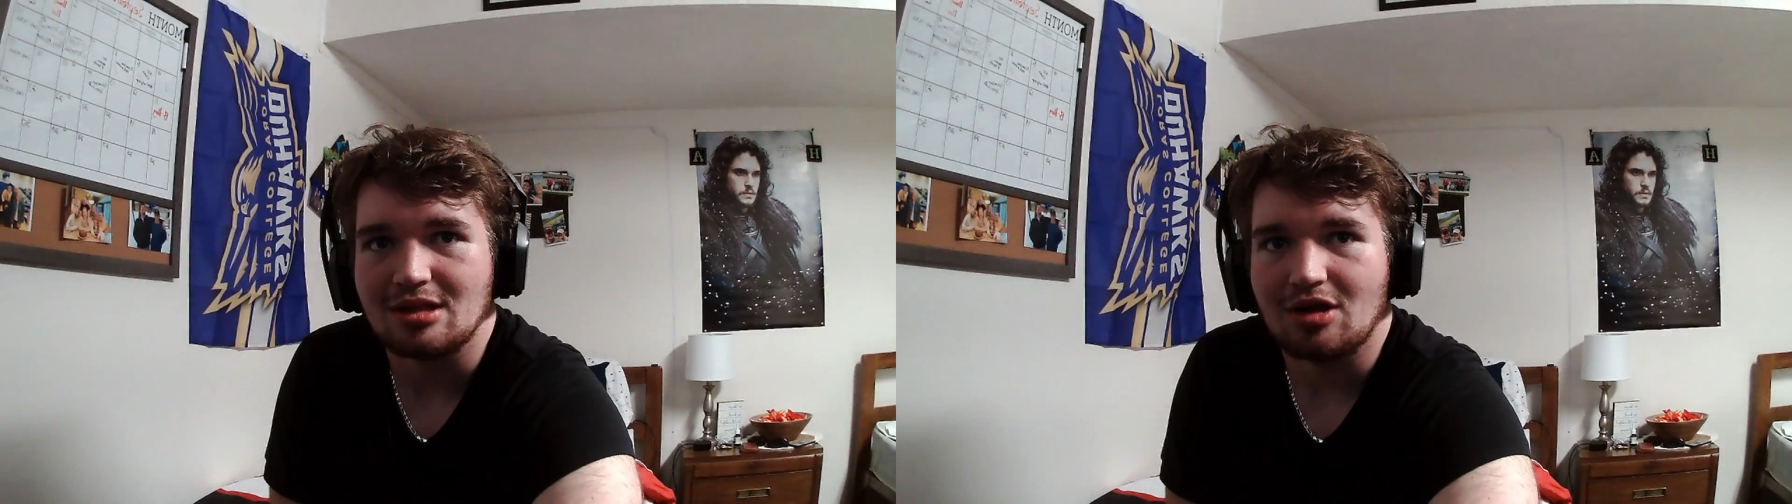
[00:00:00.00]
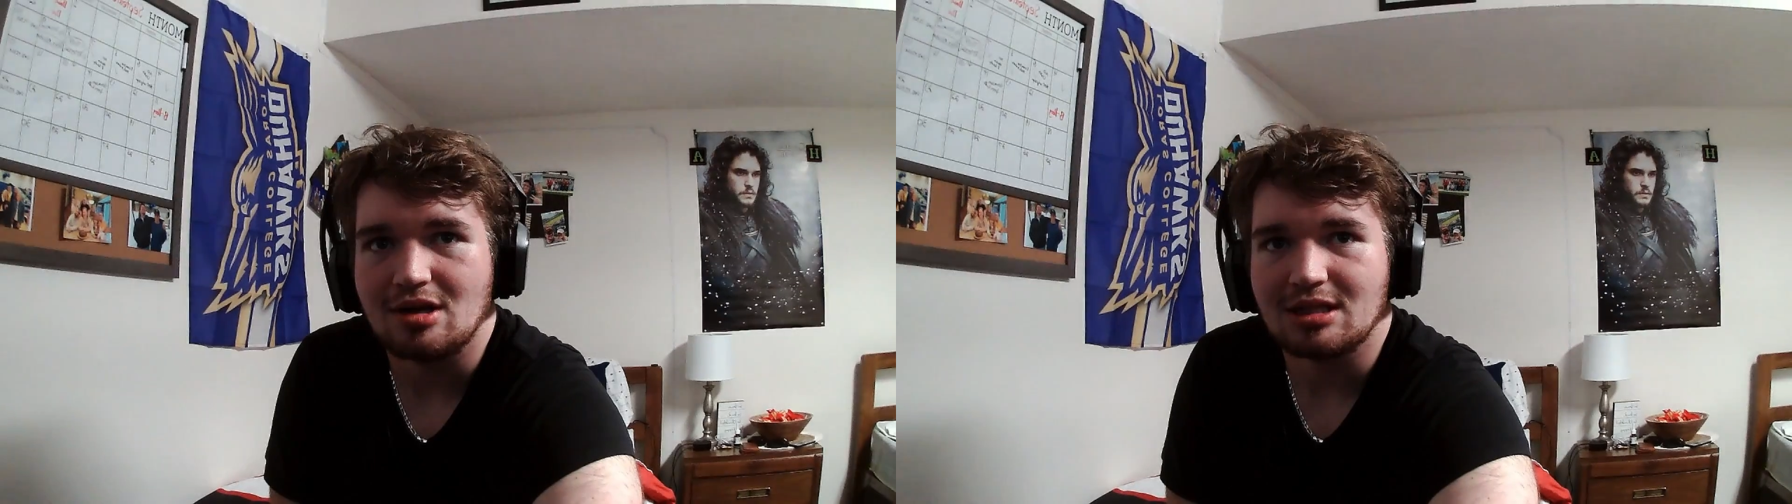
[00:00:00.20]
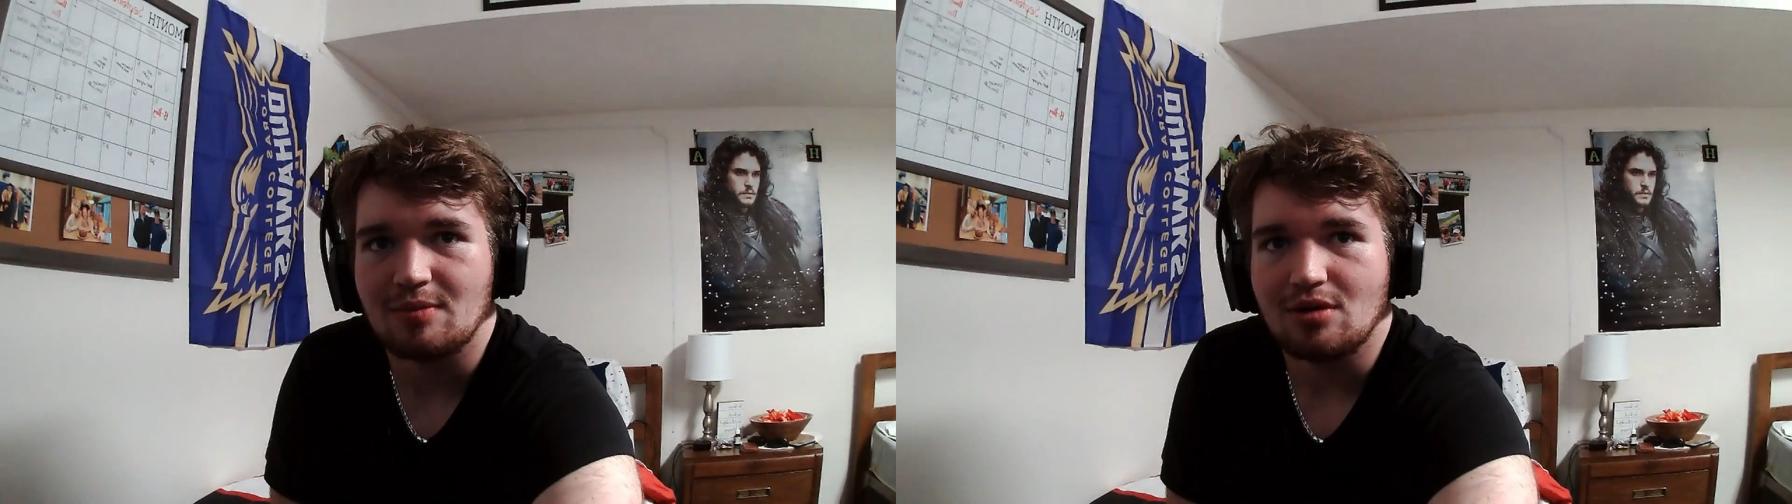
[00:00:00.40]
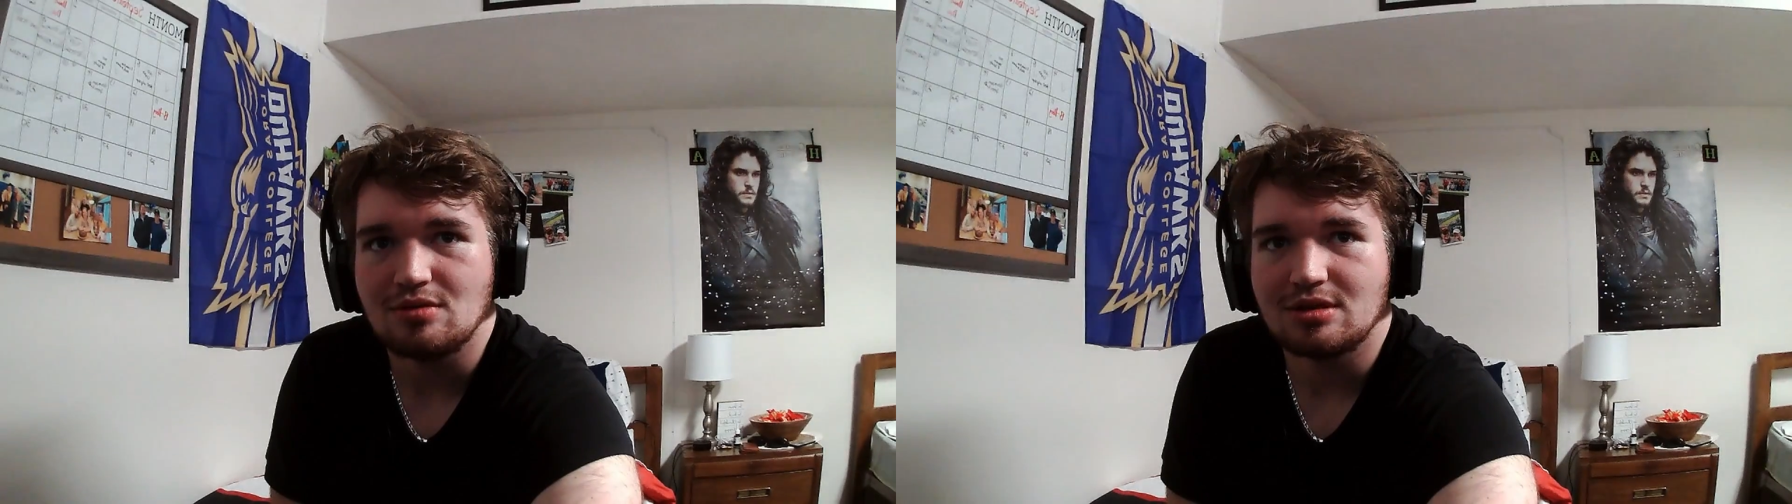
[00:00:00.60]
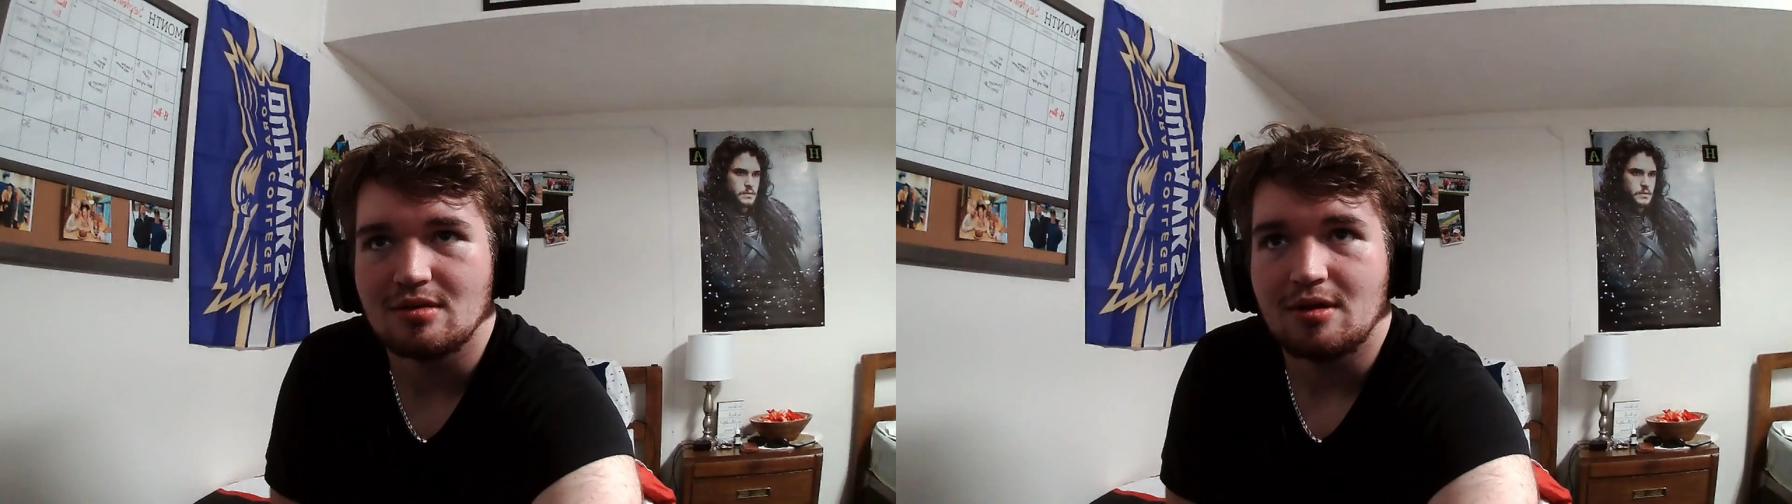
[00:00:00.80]
lost the
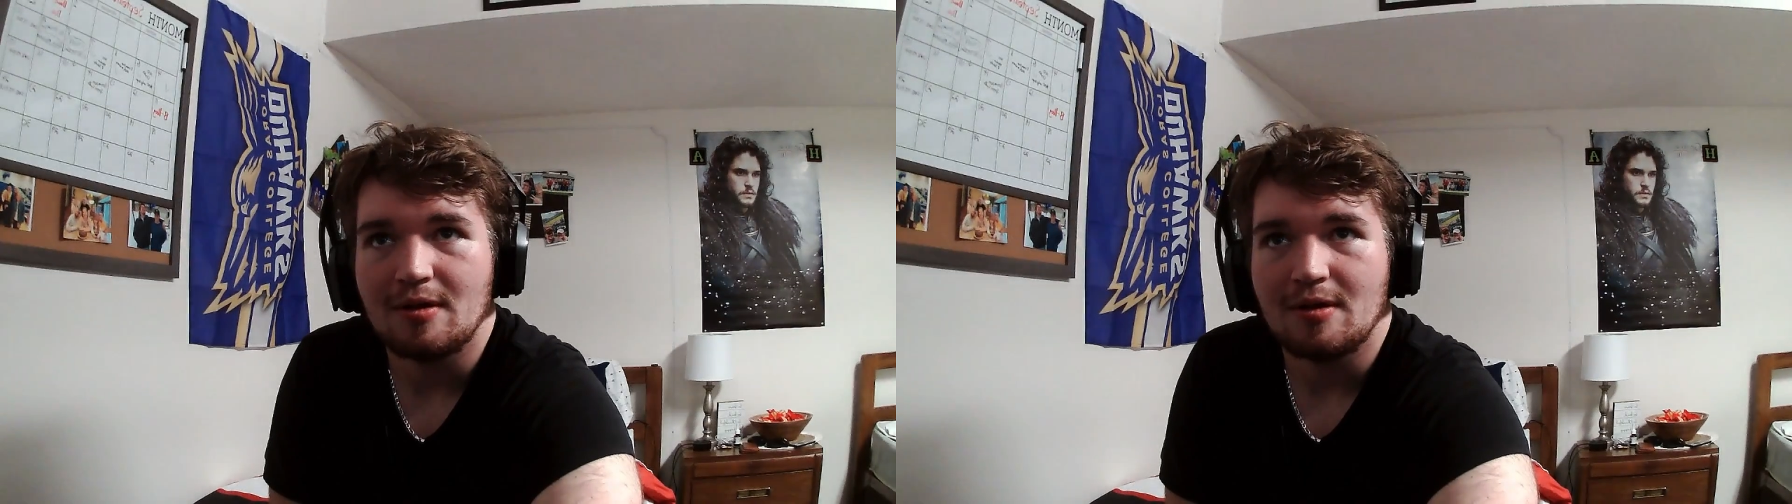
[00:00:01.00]
post.